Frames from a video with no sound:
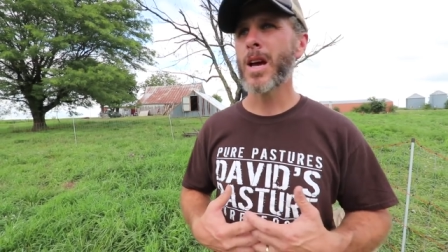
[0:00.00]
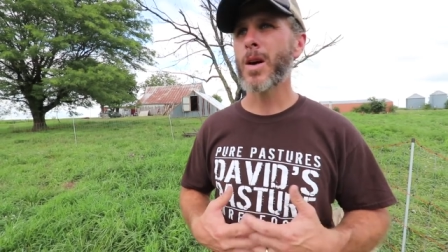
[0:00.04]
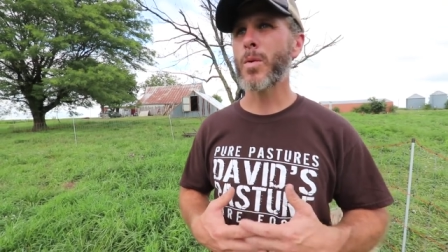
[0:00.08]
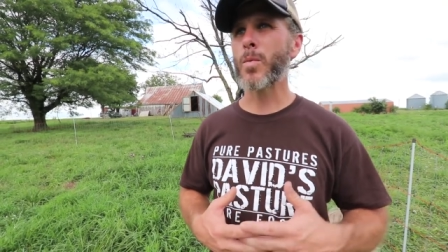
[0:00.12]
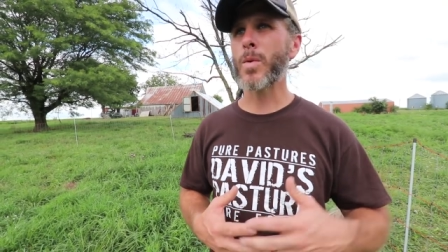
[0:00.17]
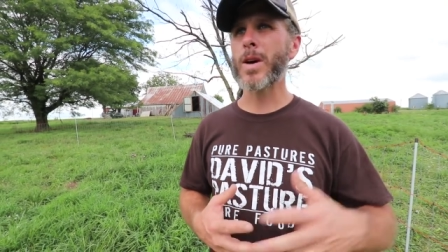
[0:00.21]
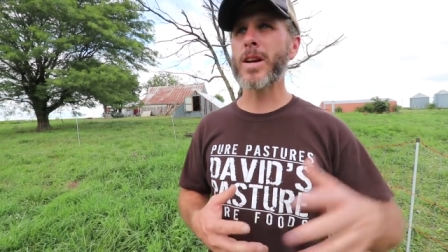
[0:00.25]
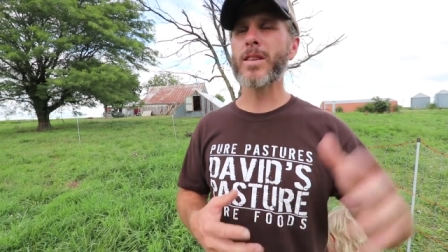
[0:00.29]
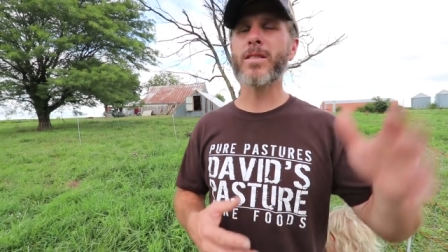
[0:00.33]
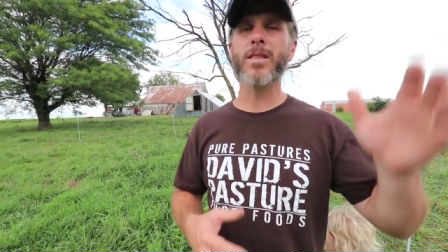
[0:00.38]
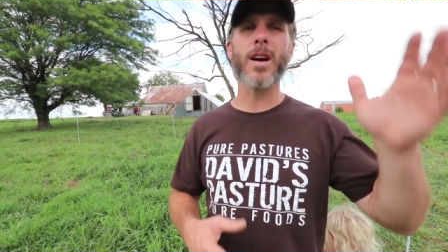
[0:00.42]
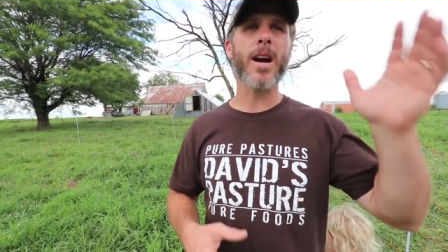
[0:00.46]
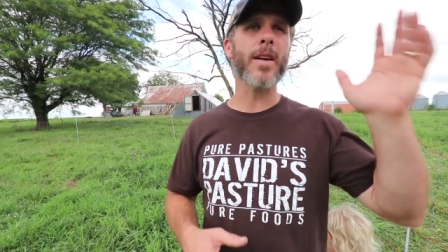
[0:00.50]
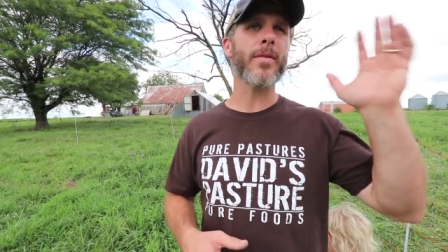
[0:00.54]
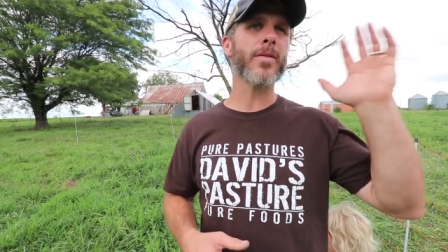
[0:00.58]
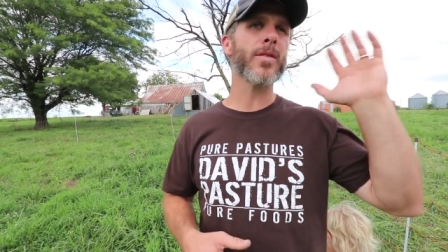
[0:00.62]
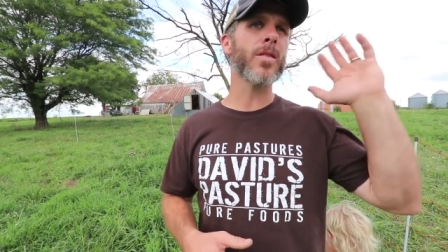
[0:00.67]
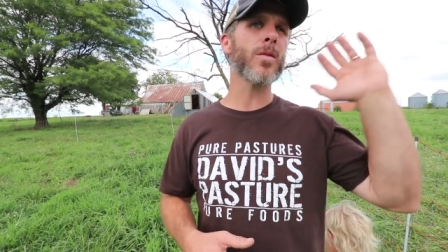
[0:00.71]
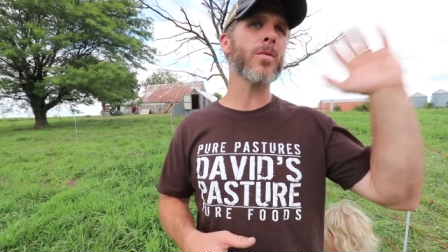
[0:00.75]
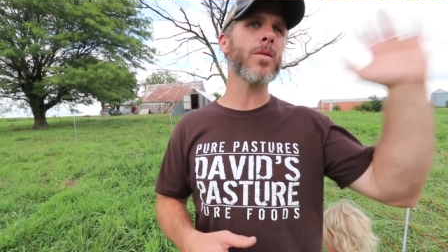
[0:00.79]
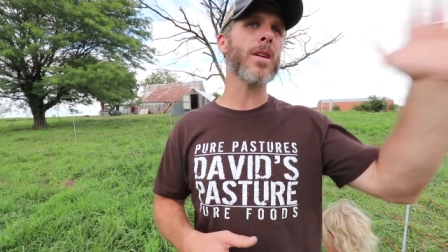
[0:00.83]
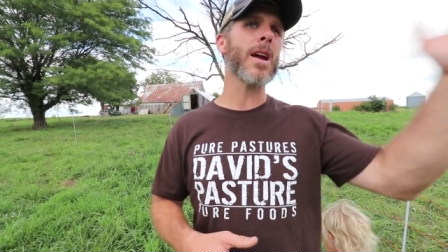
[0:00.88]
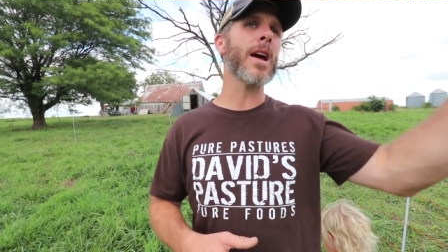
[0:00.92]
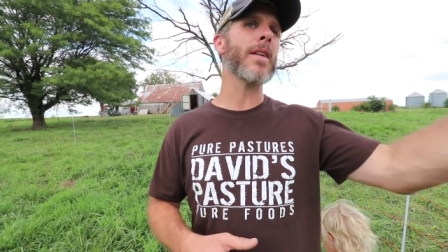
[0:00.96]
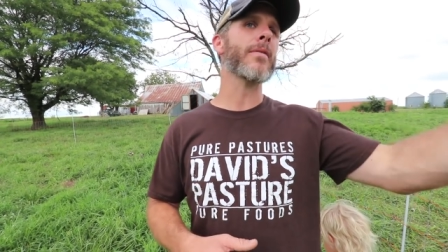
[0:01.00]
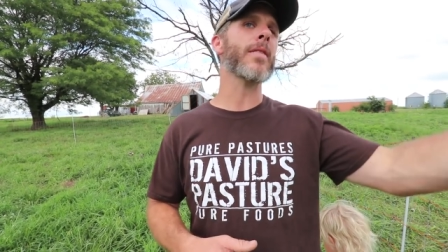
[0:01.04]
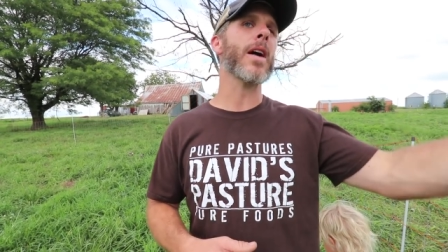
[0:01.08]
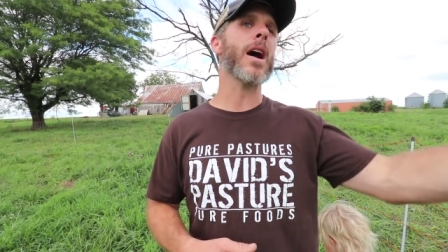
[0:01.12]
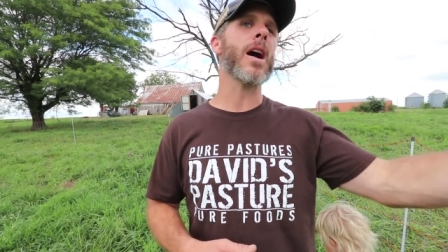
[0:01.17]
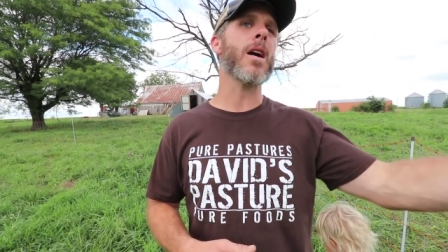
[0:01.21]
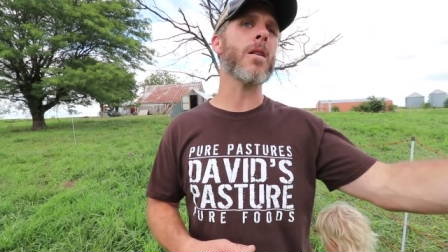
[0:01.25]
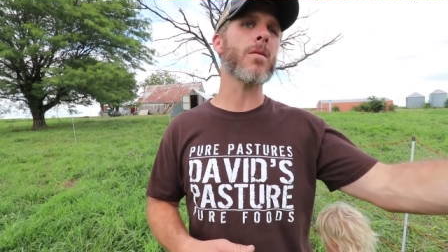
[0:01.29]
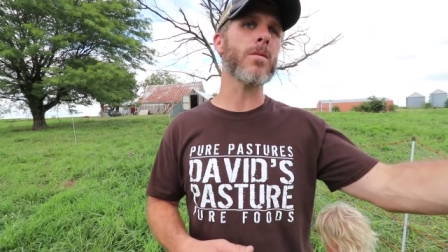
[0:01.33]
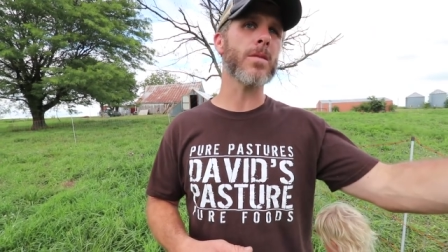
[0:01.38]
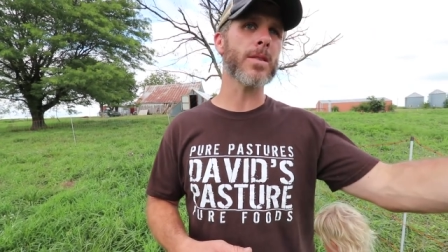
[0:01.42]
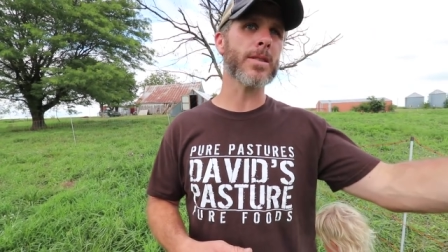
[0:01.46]
We drive two and a half
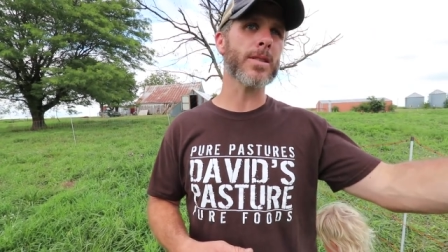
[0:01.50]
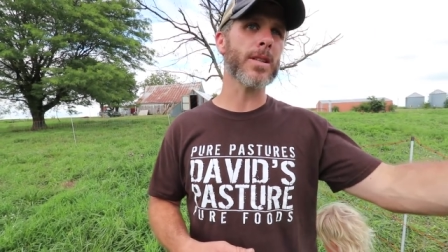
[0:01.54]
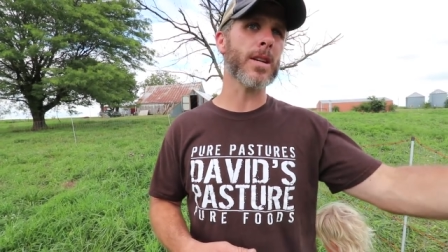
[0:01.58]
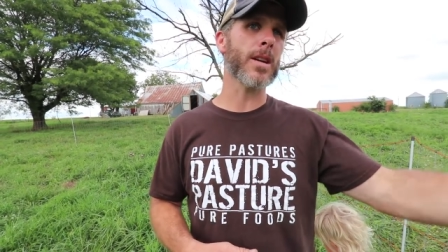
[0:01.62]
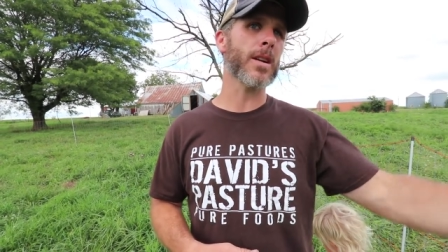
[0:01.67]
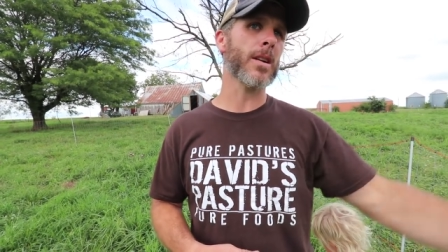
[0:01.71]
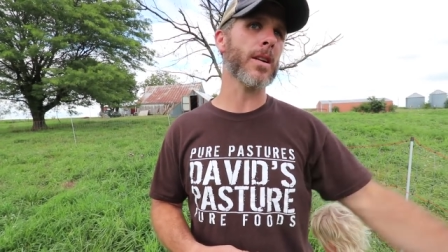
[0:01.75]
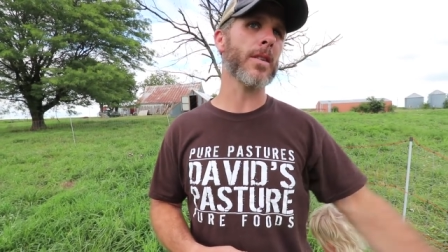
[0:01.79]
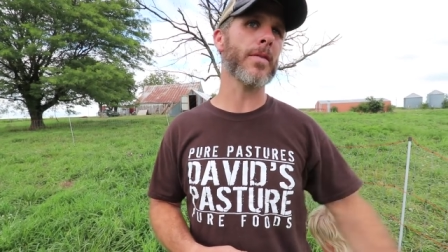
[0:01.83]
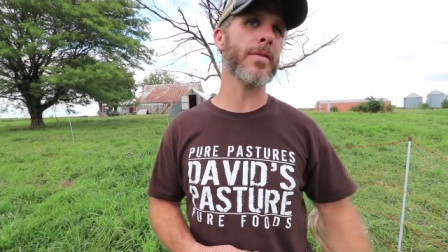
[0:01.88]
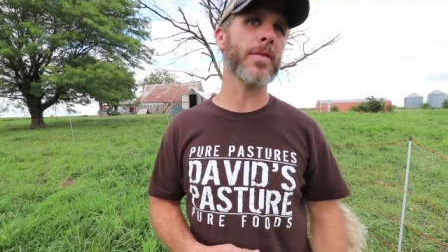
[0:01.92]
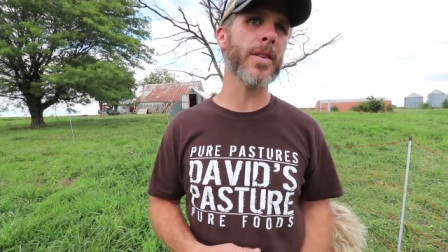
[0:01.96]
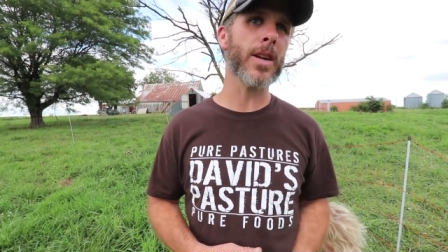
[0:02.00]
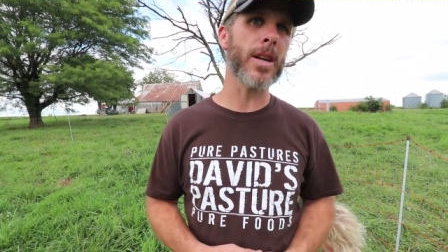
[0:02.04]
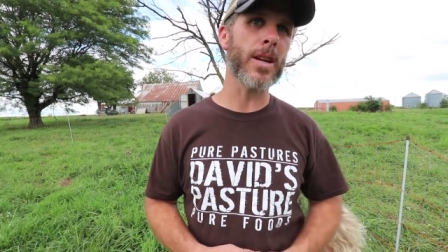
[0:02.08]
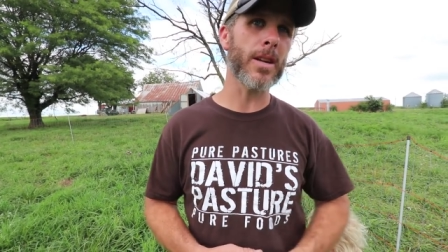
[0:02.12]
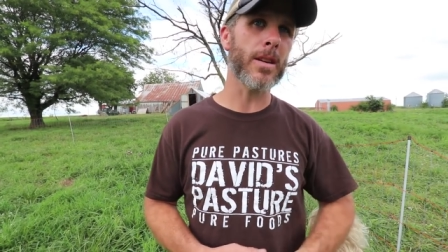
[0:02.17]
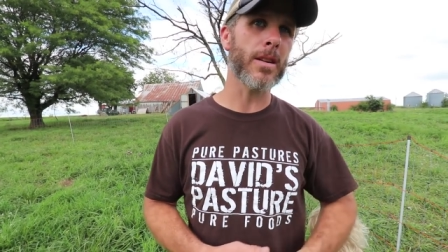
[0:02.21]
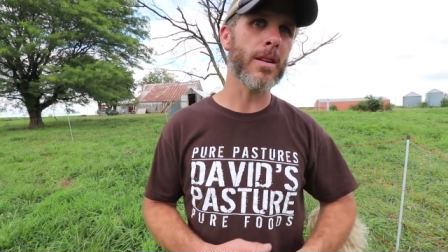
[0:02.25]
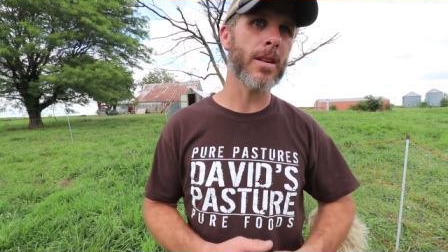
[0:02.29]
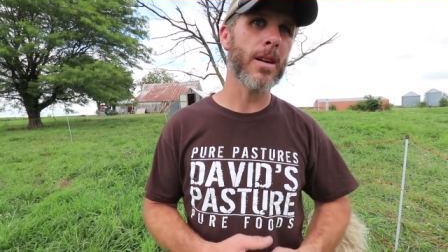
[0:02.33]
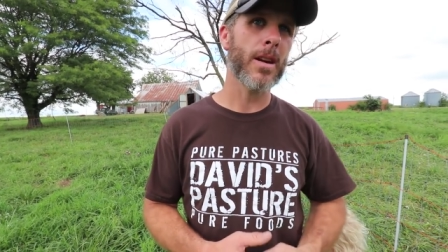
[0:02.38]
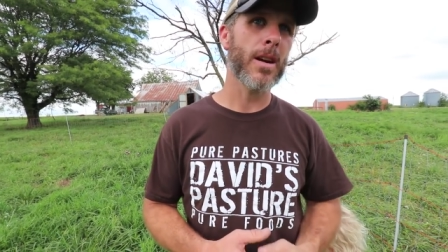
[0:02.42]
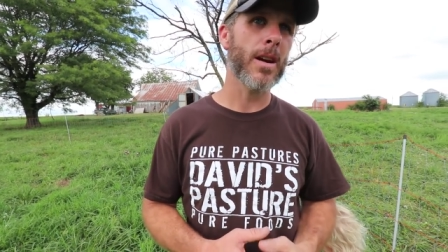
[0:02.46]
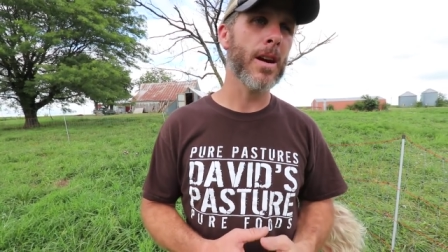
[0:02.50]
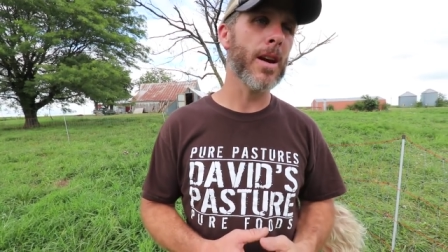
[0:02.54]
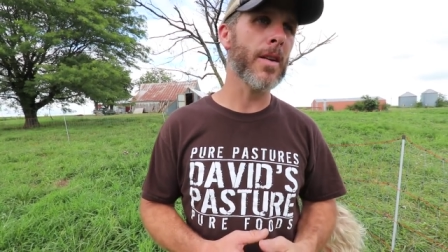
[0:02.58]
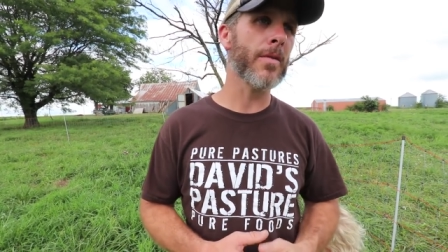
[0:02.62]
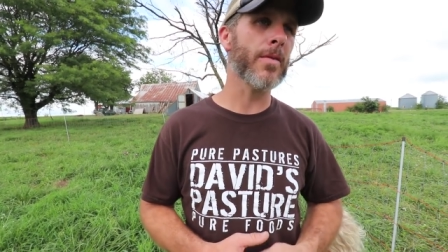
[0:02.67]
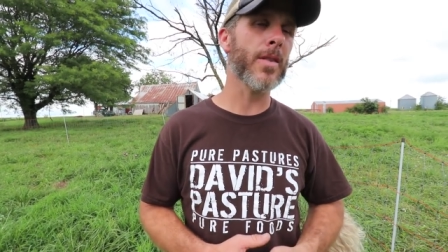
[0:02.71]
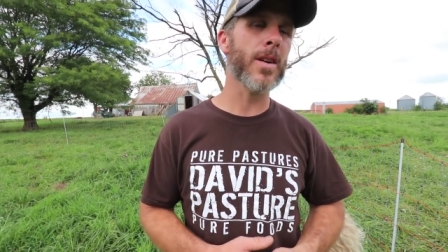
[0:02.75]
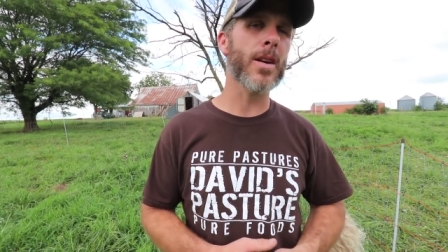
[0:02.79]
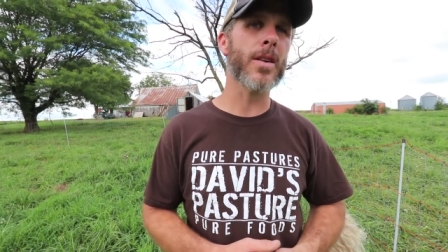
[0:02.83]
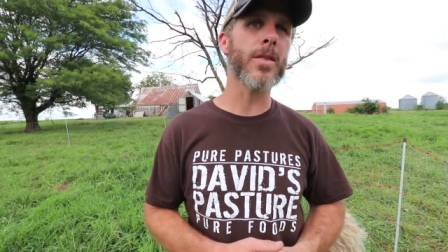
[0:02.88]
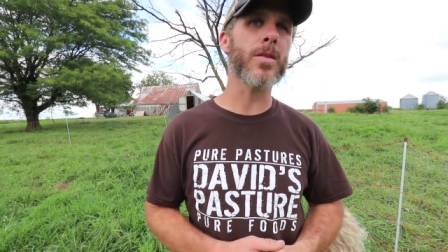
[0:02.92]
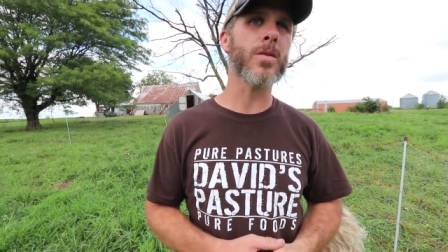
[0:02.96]
hours to get our feed
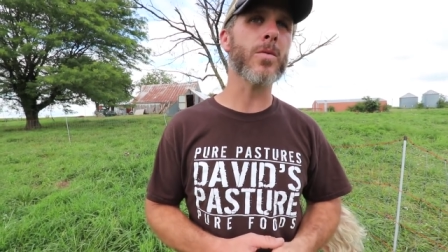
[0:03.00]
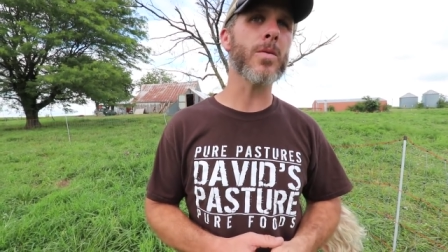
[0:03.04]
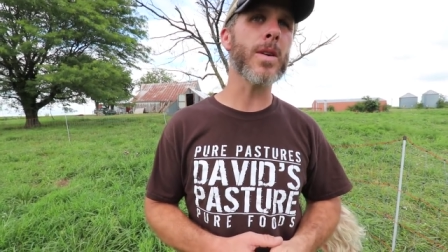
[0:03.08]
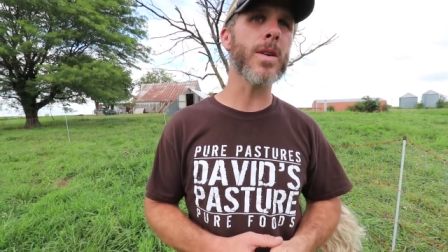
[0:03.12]
every mm. other